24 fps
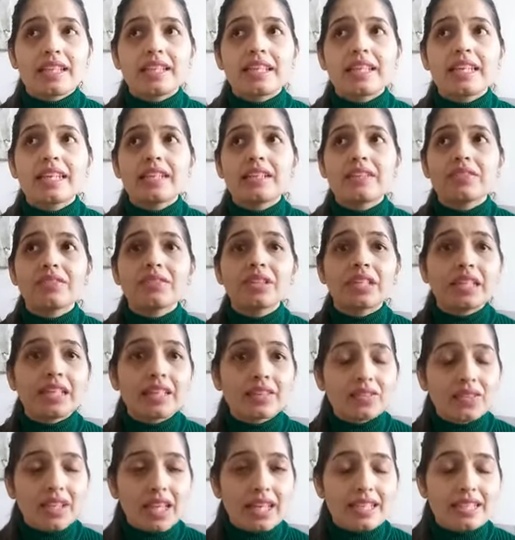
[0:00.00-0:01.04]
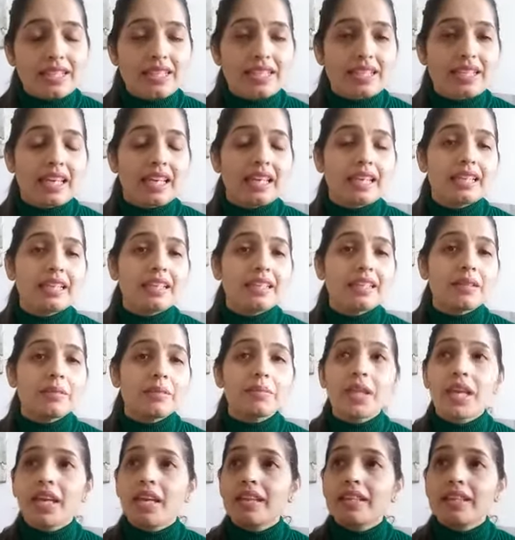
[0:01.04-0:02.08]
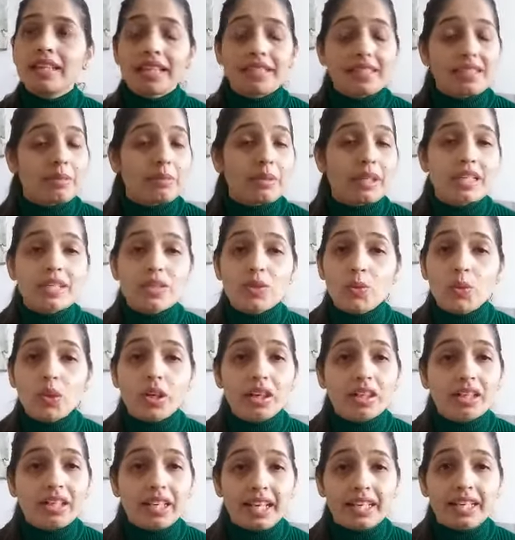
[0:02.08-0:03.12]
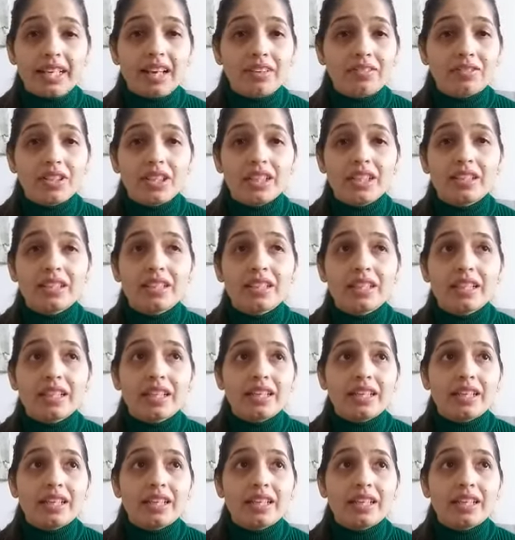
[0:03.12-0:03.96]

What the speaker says: that inner forgiveness, that's the biggest work. Like, I feel